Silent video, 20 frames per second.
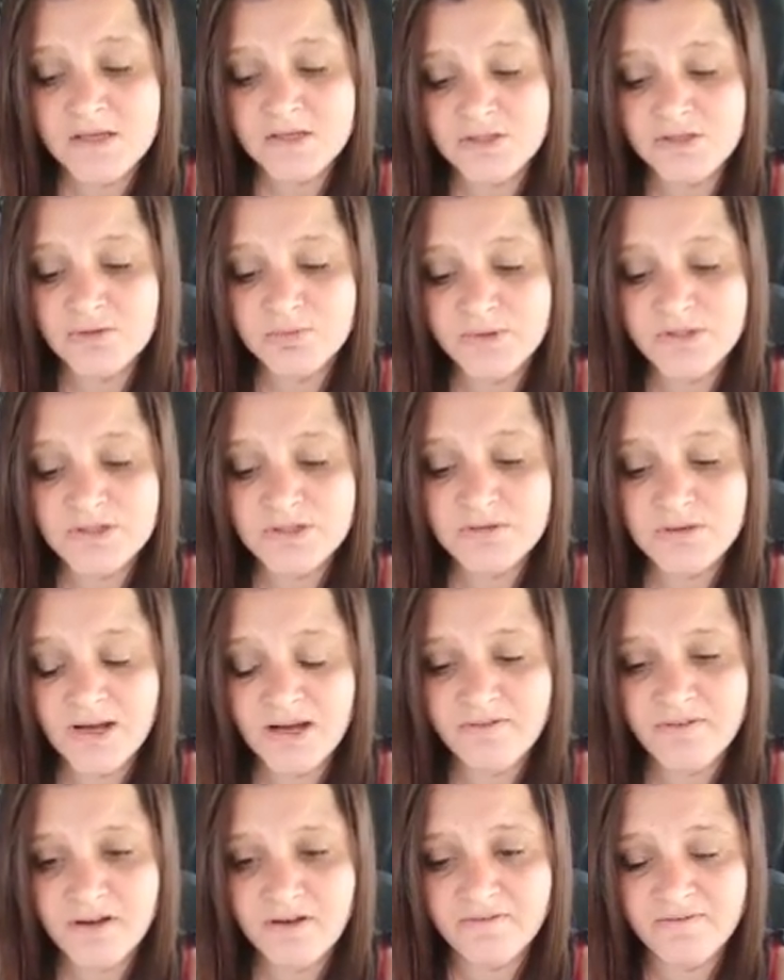So we do
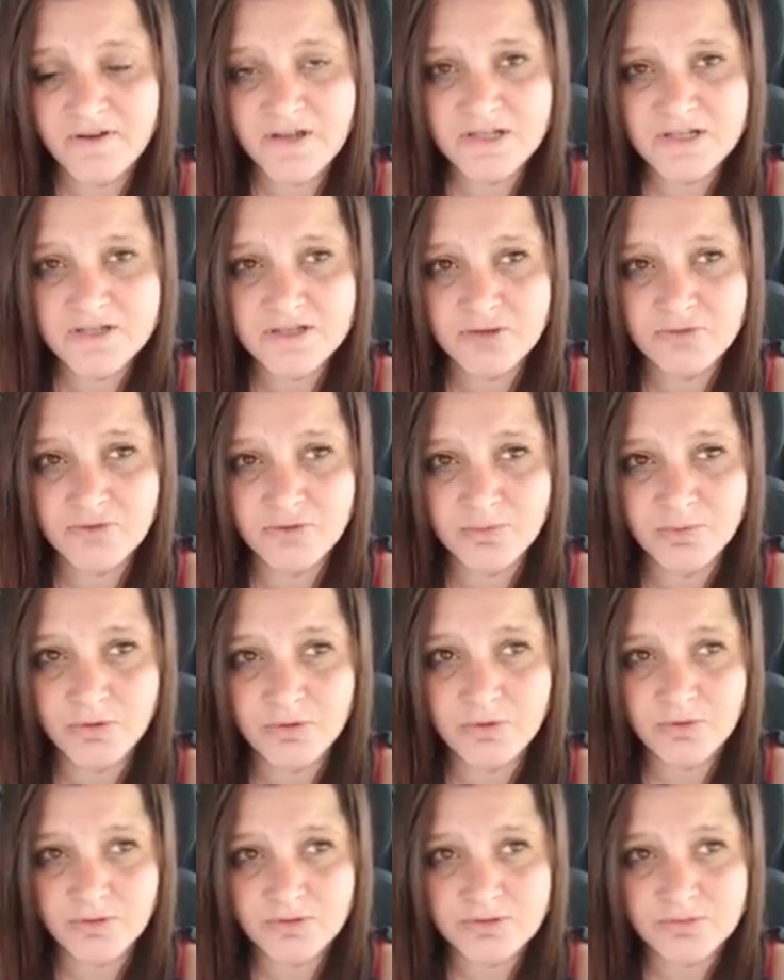have our first group
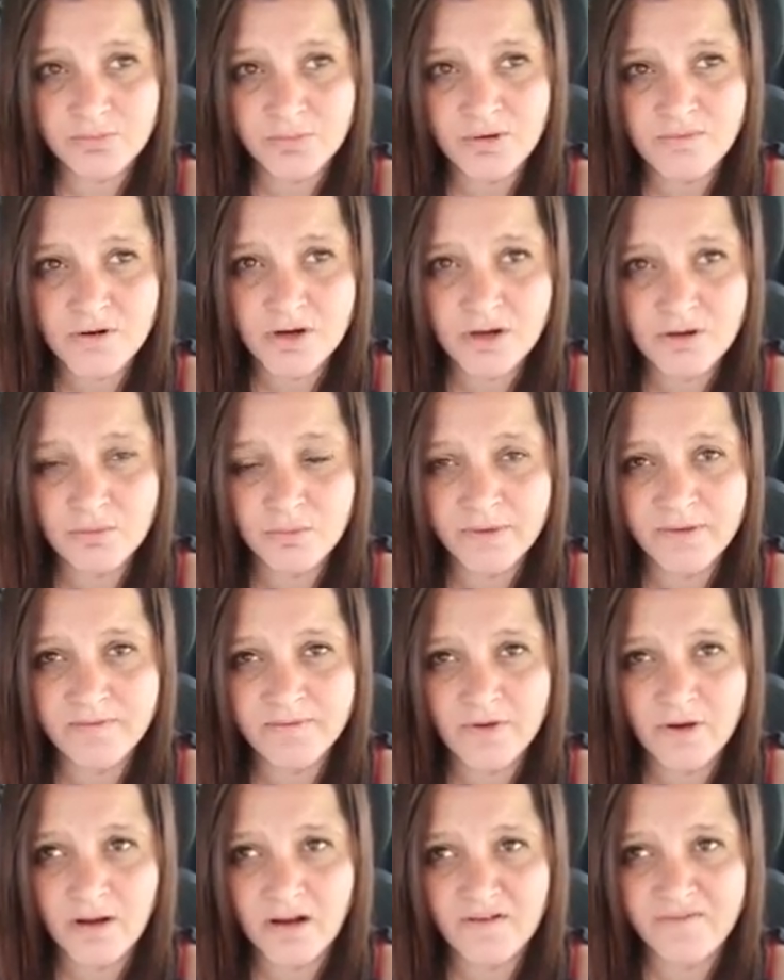call tomorrow.
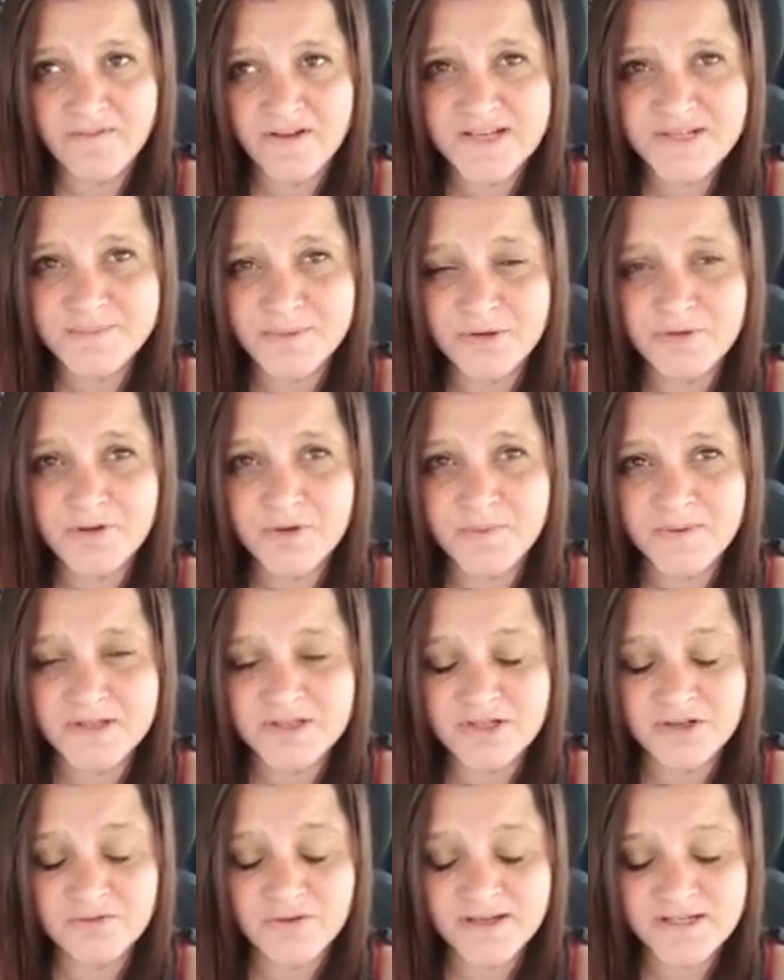We've got our Facebook group
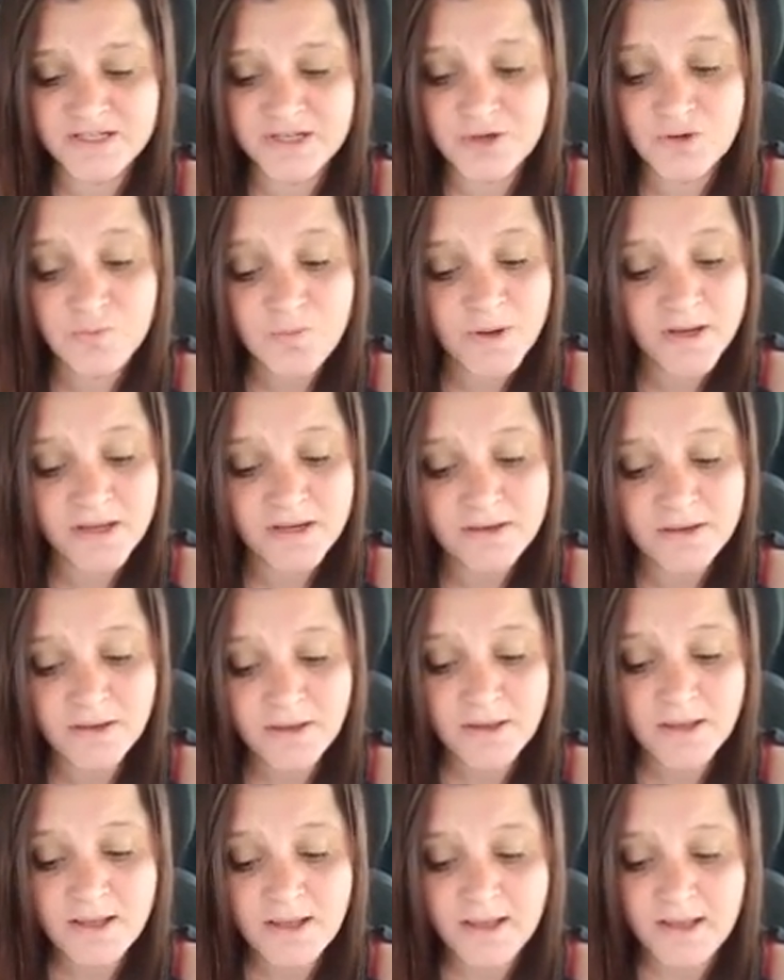that's already open
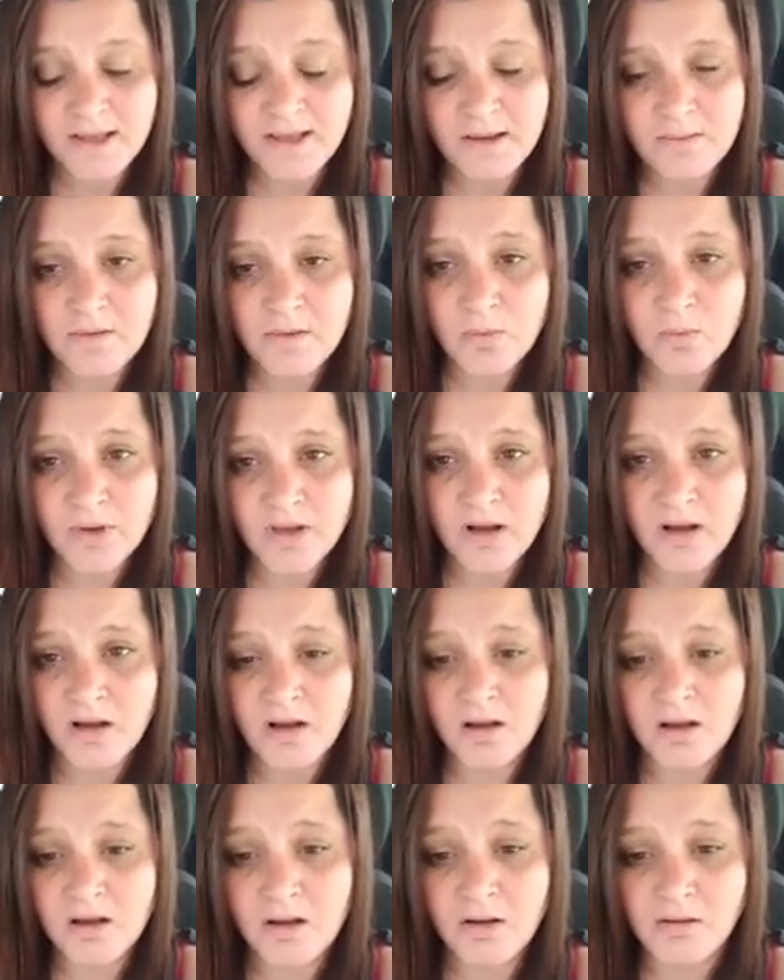um, and we
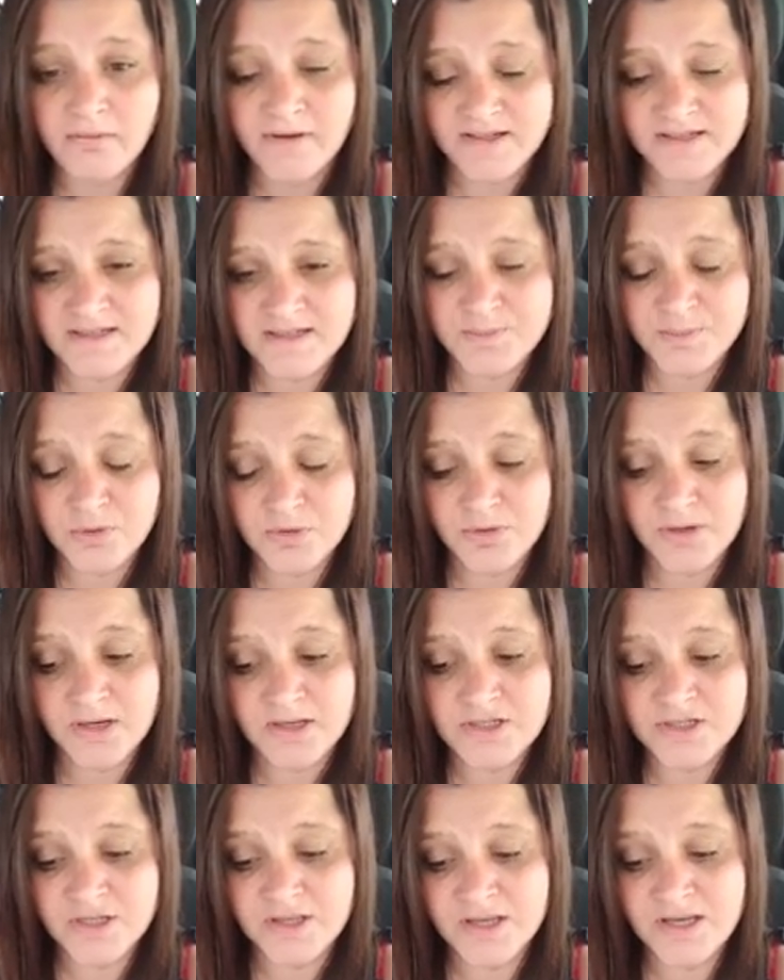are already supporting
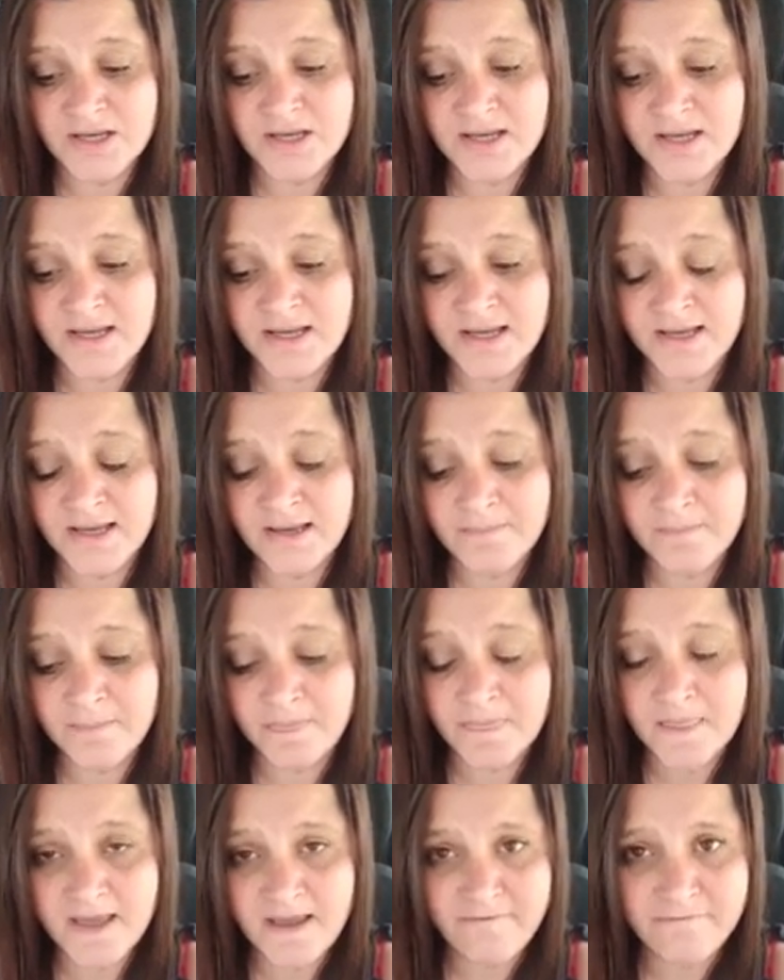each other um,
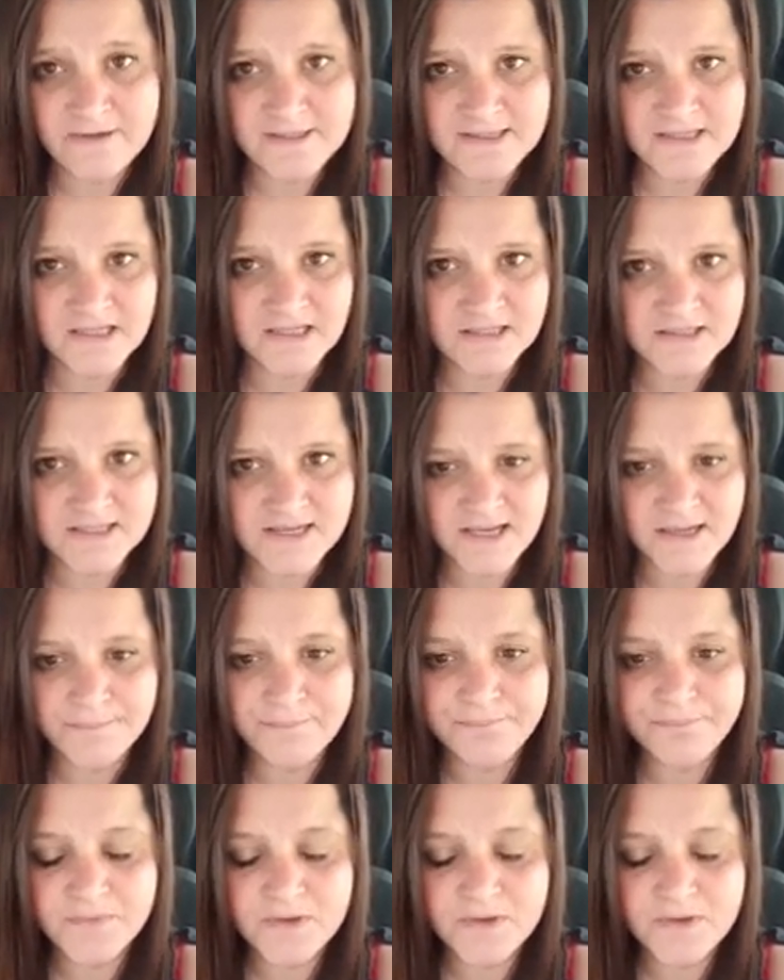every single day.